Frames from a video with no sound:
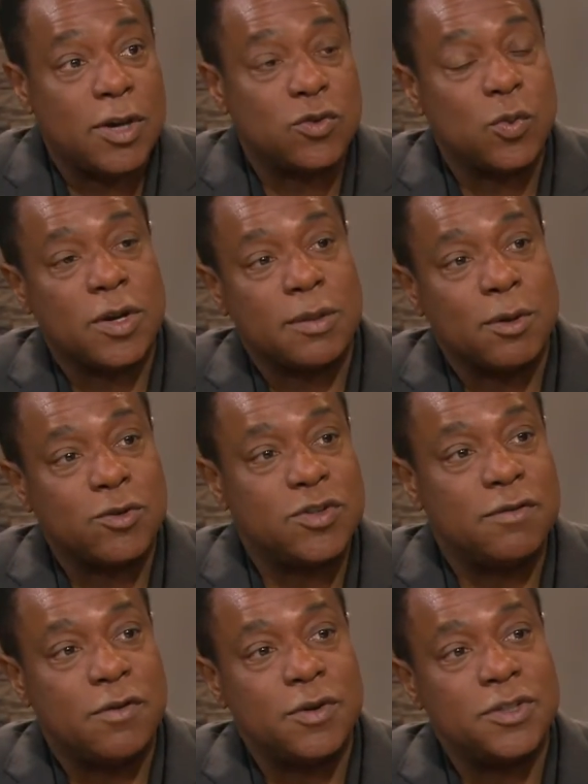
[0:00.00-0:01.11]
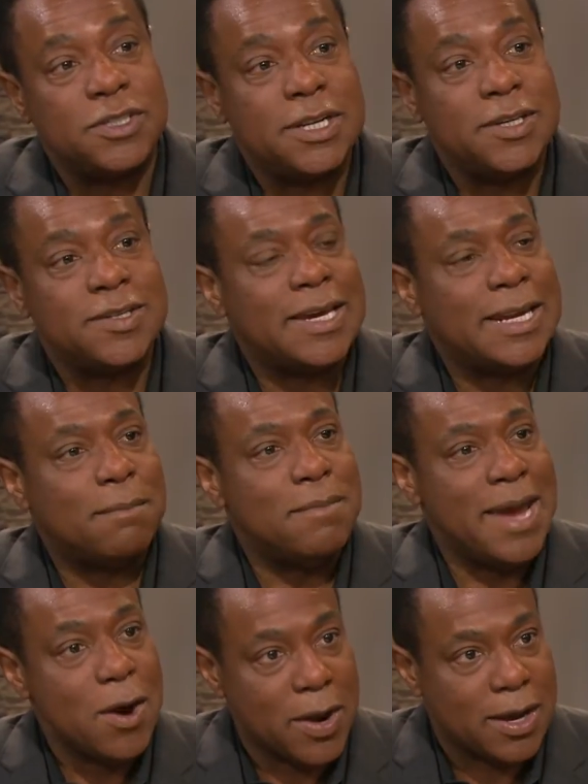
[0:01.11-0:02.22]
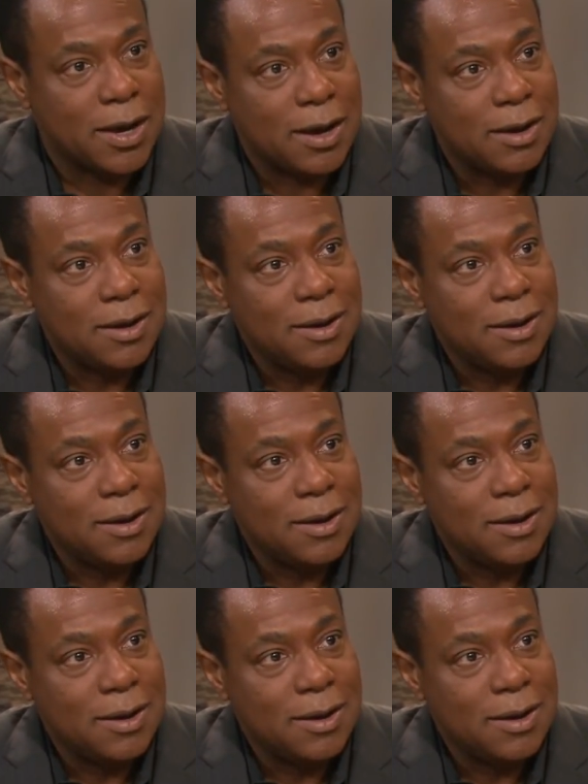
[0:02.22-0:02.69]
is one of the most diverse cities in America.